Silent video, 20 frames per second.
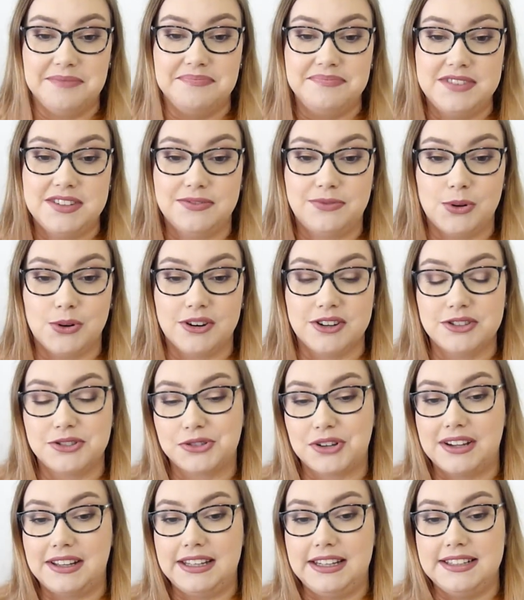Sephora
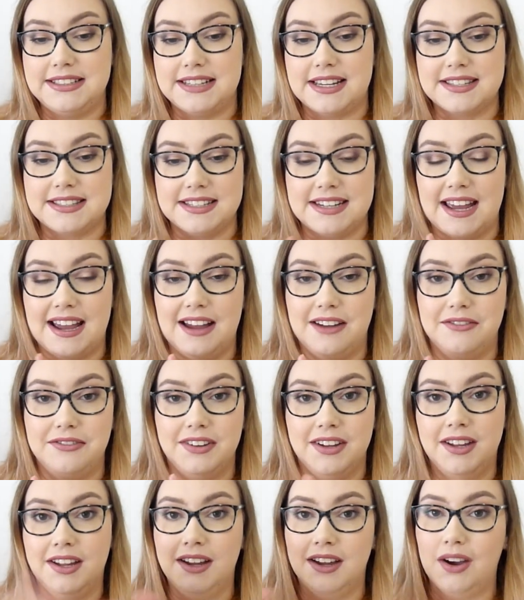Australia doesn't have
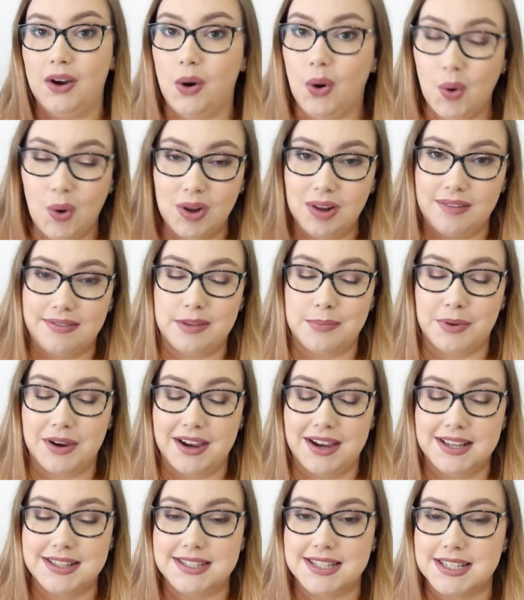all of the
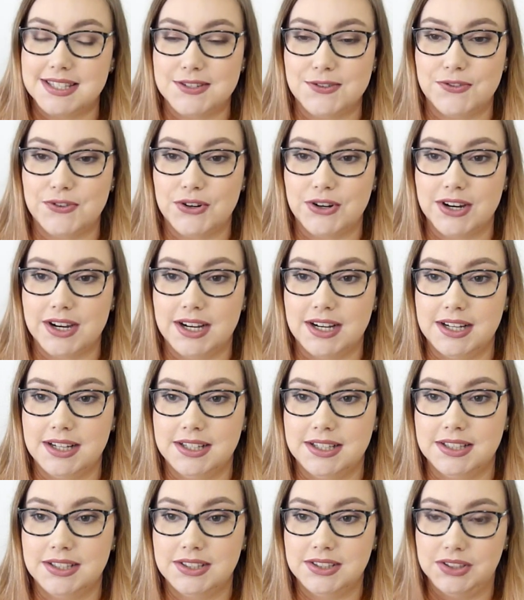brands that Sephora
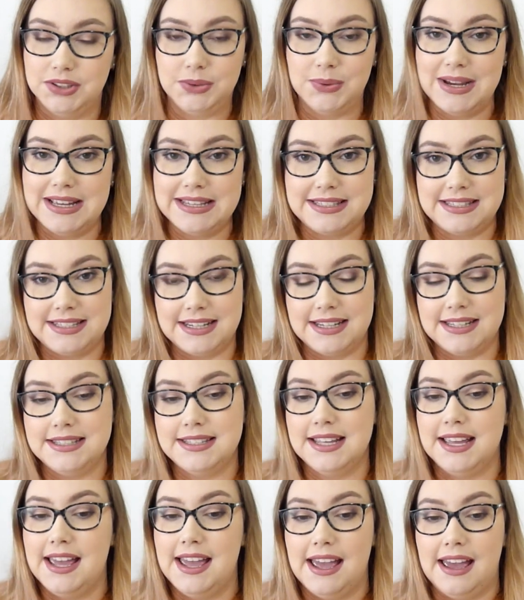US does,
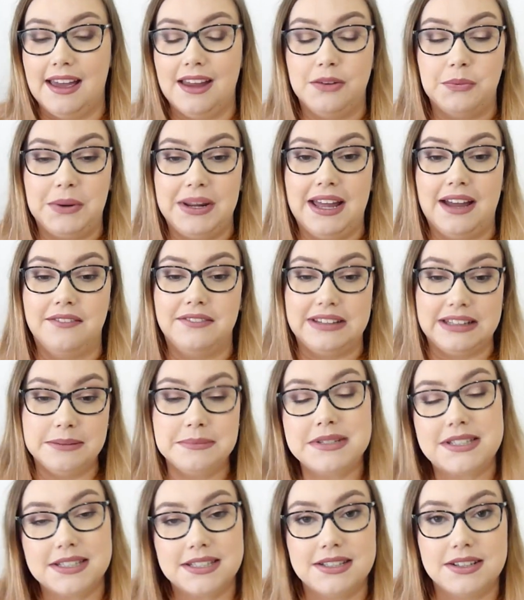and we have
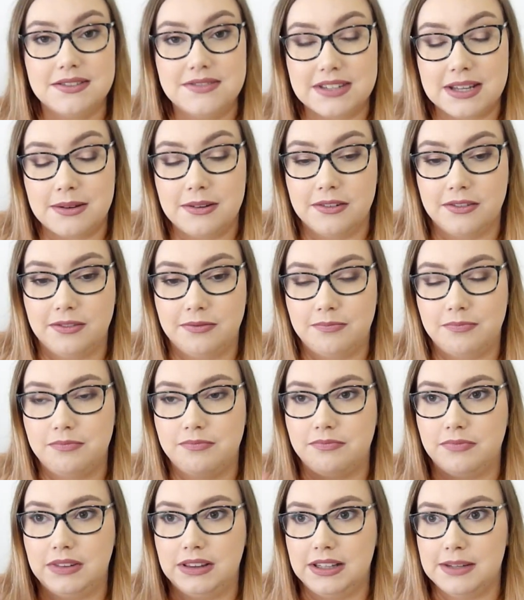limited
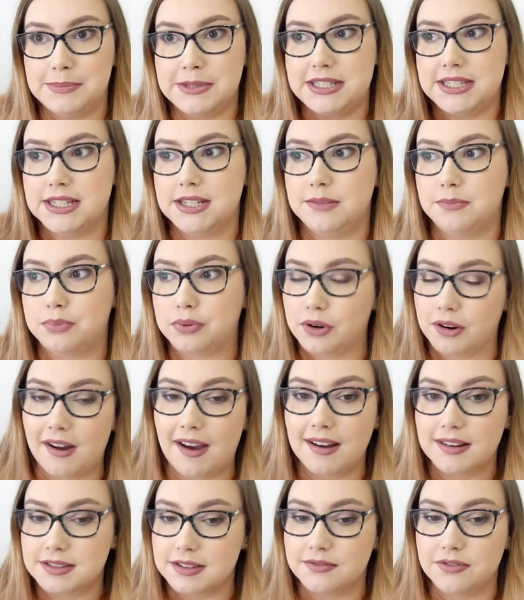
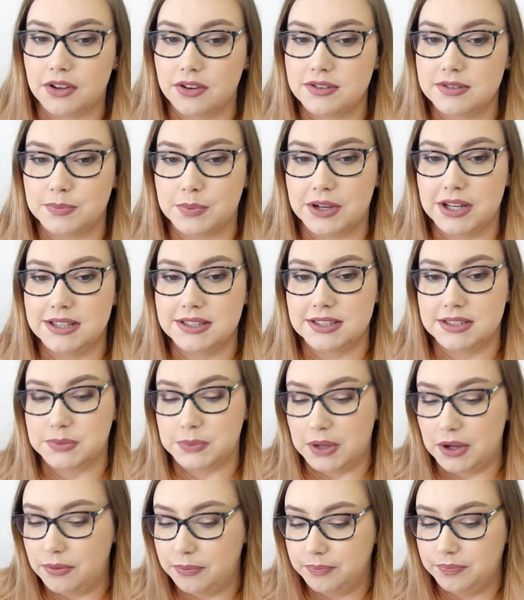products of those brands as
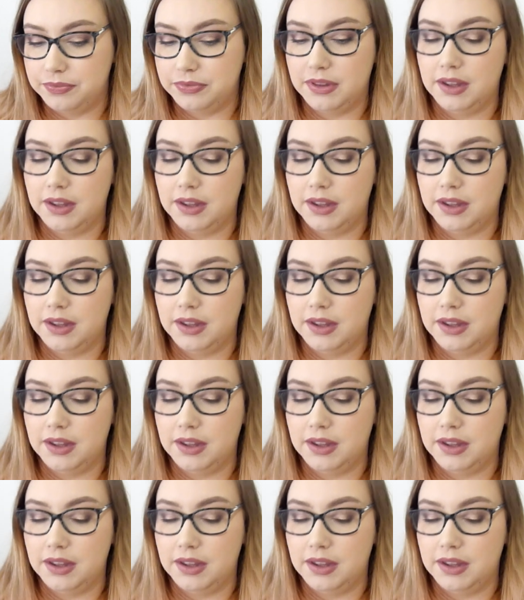well.